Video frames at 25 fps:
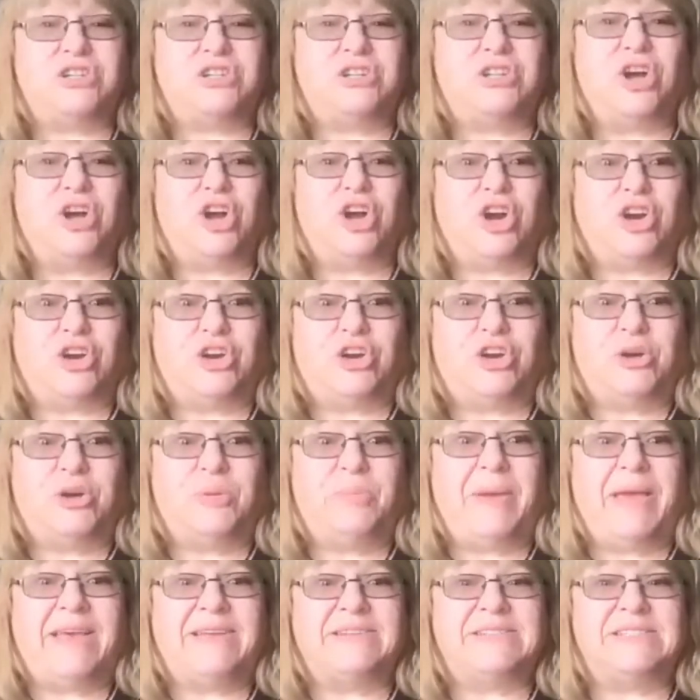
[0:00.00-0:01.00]
Herb
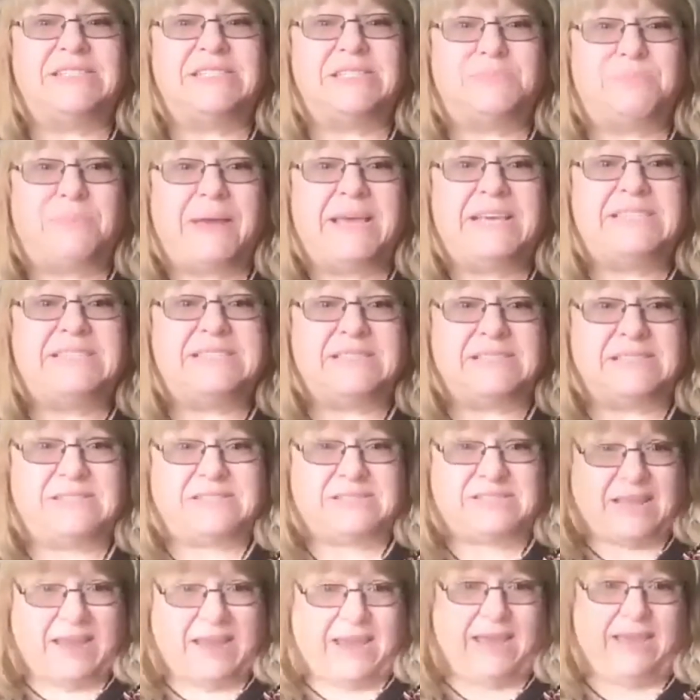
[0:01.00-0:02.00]
and Spices
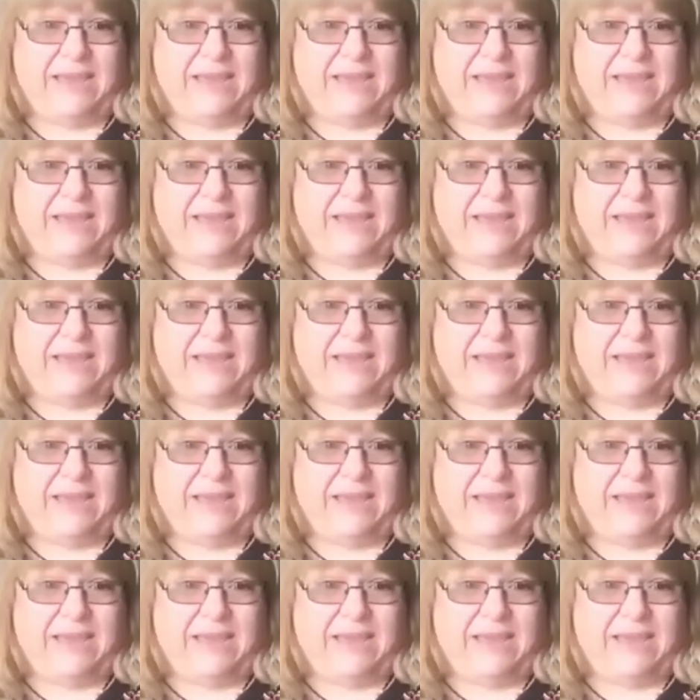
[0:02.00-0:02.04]
Day.